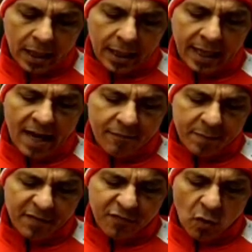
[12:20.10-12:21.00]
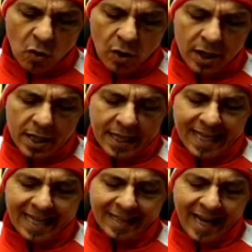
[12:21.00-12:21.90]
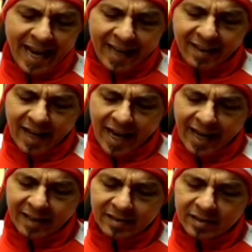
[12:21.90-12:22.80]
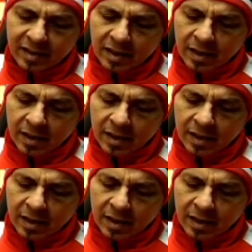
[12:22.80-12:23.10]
FP4, he had the head eight